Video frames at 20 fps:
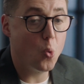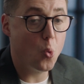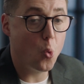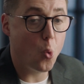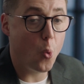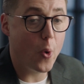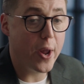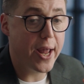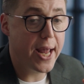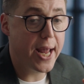
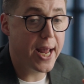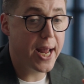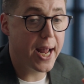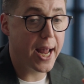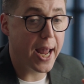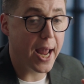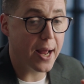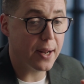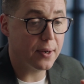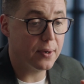we
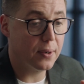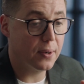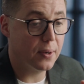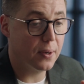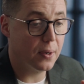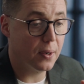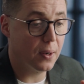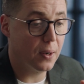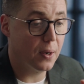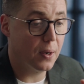can
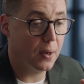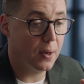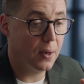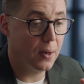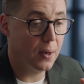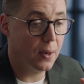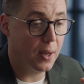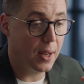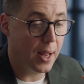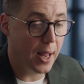
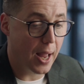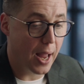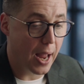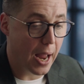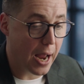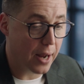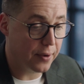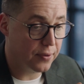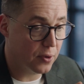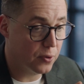
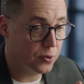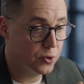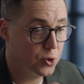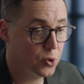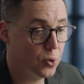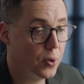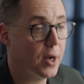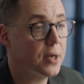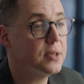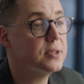add those
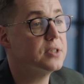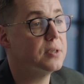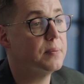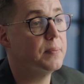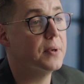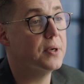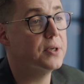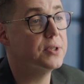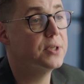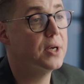to
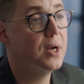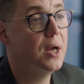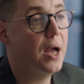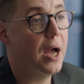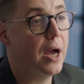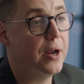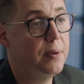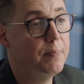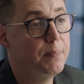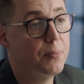customers
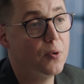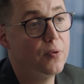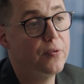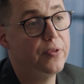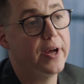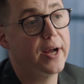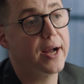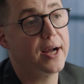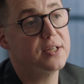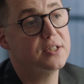and improve
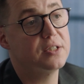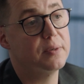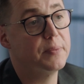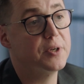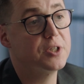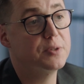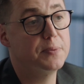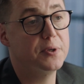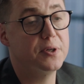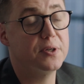their customer
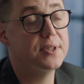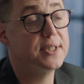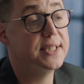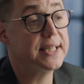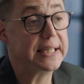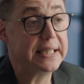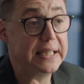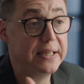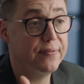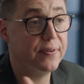experience
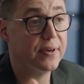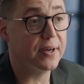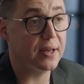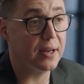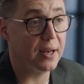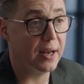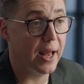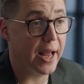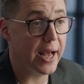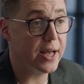
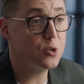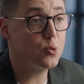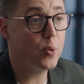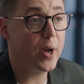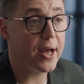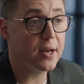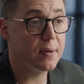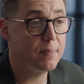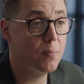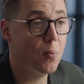significantly as we
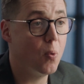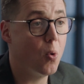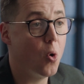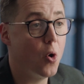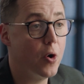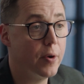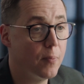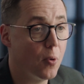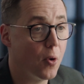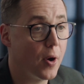add
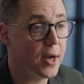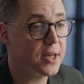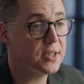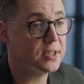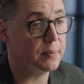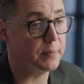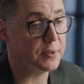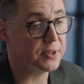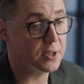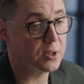more and more
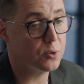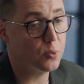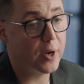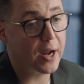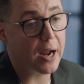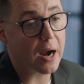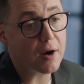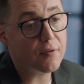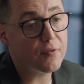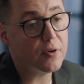customers, as we
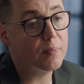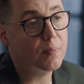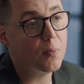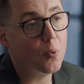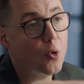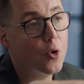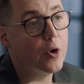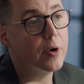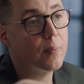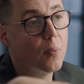cover
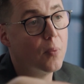more and